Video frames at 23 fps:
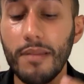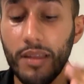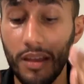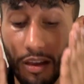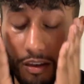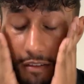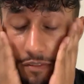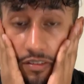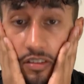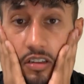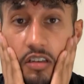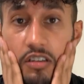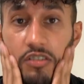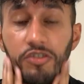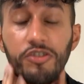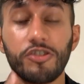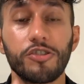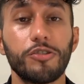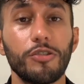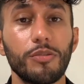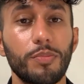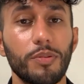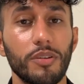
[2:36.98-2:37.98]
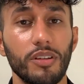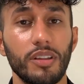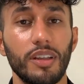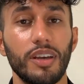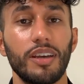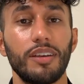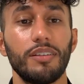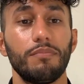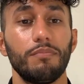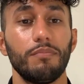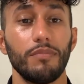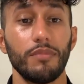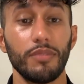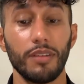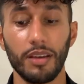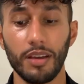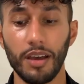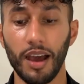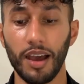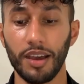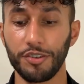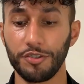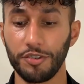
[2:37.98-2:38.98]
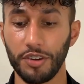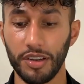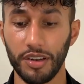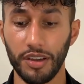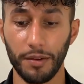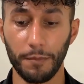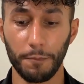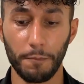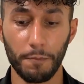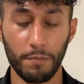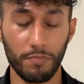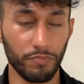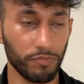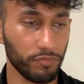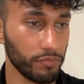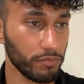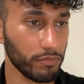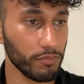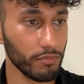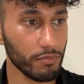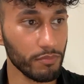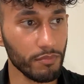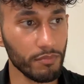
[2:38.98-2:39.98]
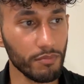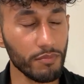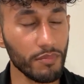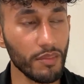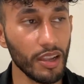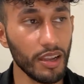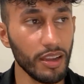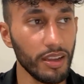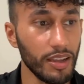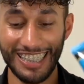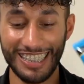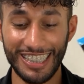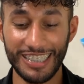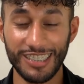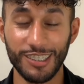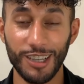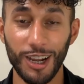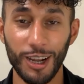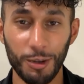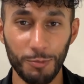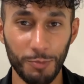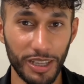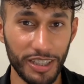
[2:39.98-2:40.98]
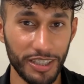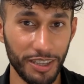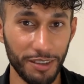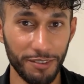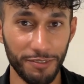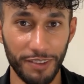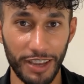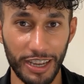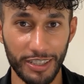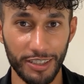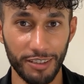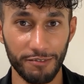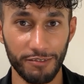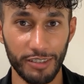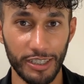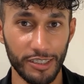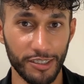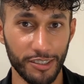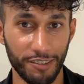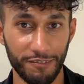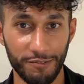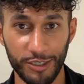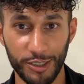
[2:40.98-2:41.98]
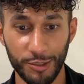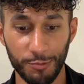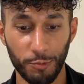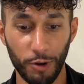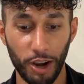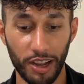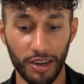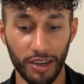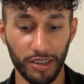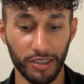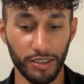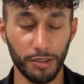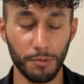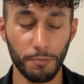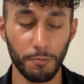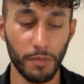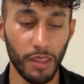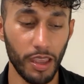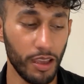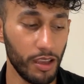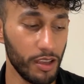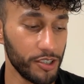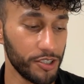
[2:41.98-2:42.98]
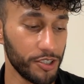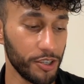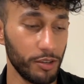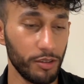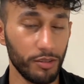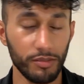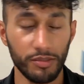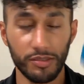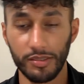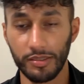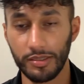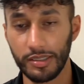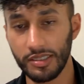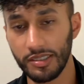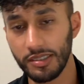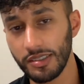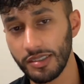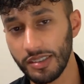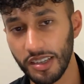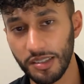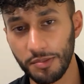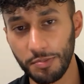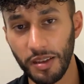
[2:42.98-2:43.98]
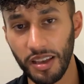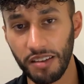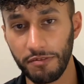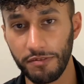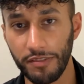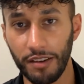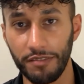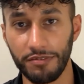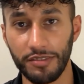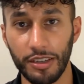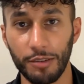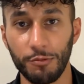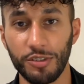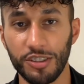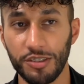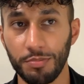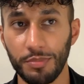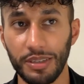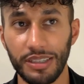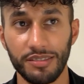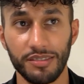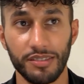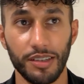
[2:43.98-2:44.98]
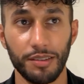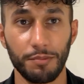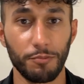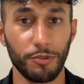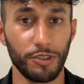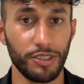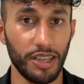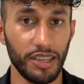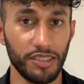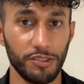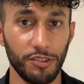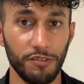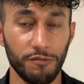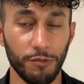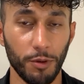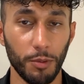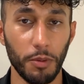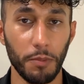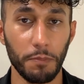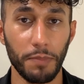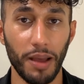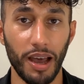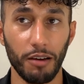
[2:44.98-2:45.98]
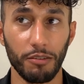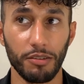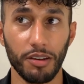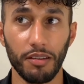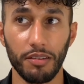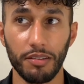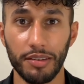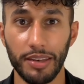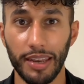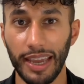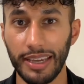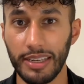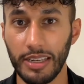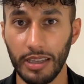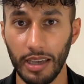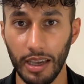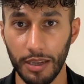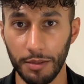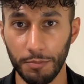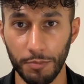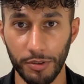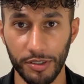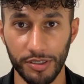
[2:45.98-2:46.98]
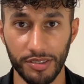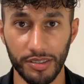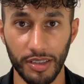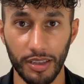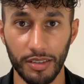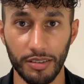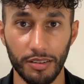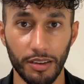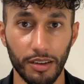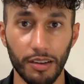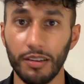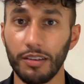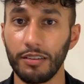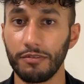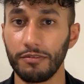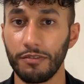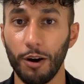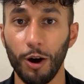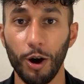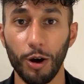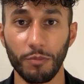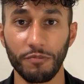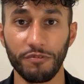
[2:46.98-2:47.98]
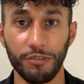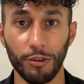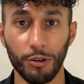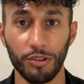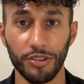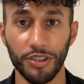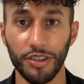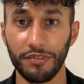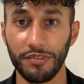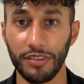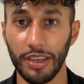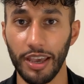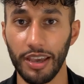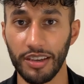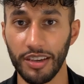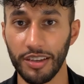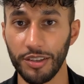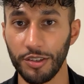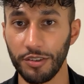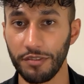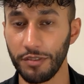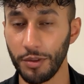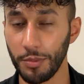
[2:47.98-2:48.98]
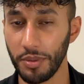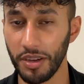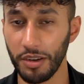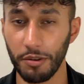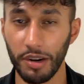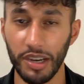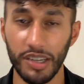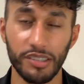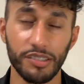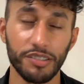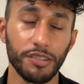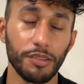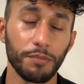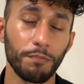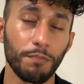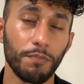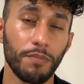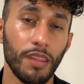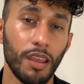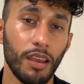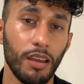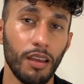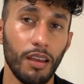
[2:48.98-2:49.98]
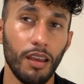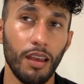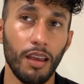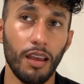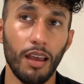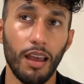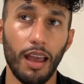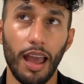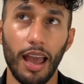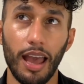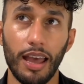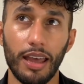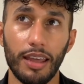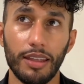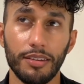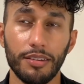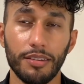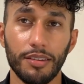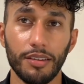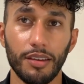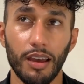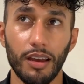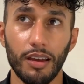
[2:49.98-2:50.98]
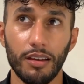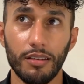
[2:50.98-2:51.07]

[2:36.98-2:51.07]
It feels super light, hydrating. Let's talk about the effectiveness of this product. So this is an SPF 50, which means it protects you from about 98% of harmful UVA and UVB rays. And